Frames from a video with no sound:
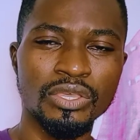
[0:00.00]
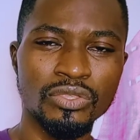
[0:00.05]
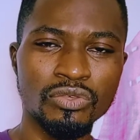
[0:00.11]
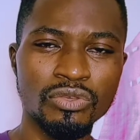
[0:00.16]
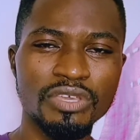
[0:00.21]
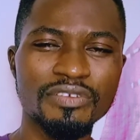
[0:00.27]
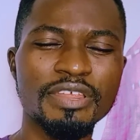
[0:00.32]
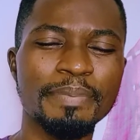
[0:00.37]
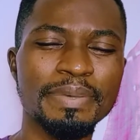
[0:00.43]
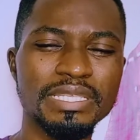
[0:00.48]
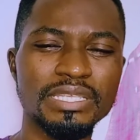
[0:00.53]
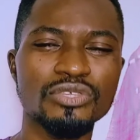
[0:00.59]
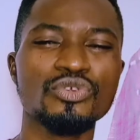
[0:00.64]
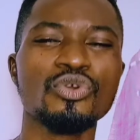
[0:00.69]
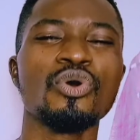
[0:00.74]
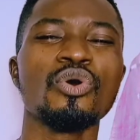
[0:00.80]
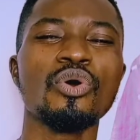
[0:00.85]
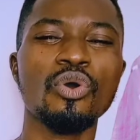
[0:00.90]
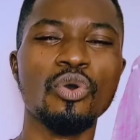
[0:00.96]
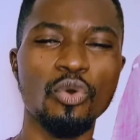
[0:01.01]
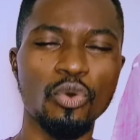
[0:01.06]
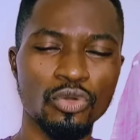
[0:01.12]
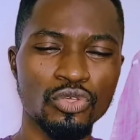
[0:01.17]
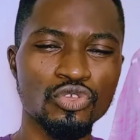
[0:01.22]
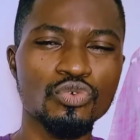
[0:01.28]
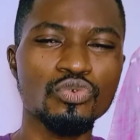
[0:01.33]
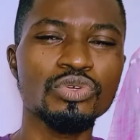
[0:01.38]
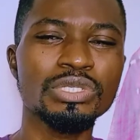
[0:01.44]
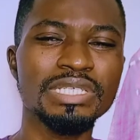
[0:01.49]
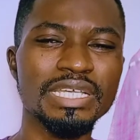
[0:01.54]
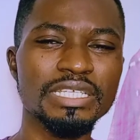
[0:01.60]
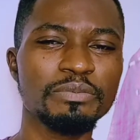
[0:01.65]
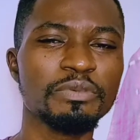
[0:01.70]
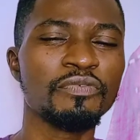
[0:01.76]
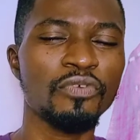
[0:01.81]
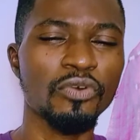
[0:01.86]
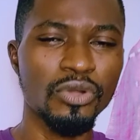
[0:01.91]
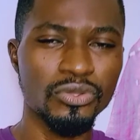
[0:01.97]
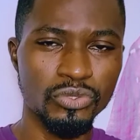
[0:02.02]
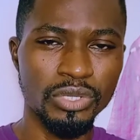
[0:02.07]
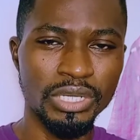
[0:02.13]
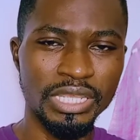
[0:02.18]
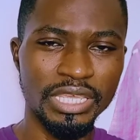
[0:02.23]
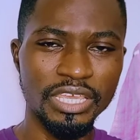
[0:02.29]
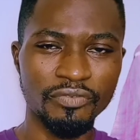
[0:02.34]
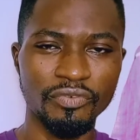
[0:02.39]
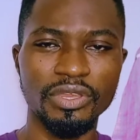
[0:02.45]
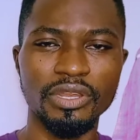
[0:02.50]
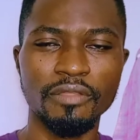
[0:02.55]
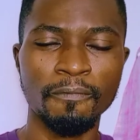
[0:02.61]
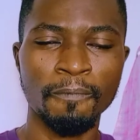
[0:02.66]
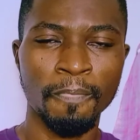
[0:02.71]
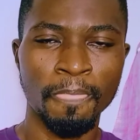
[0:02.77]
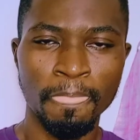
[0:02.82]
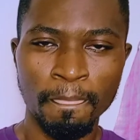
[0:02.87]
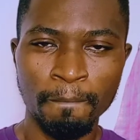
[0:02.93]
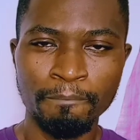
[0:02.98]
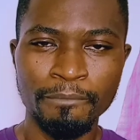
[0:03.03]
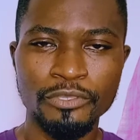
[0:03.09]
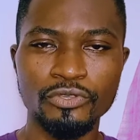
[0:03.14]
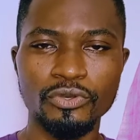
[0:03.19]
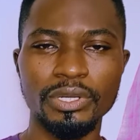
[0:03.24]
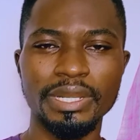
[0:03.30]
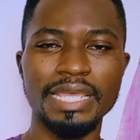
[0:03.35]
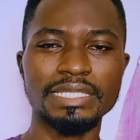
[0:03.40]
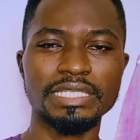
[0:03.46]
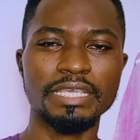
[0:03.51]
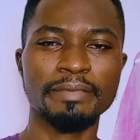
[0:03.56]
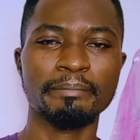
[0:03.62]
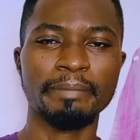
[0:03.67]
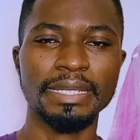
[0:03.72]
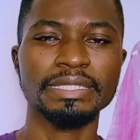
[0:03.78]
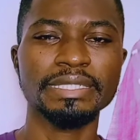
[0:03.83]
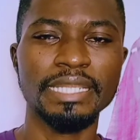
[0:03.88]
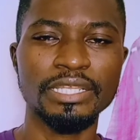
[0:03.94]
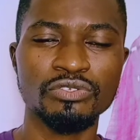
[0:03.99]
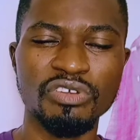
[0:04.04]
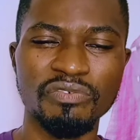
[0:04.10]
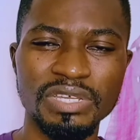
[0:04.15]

You give the person your all. You will just be focused on giving. So let's imagine the two of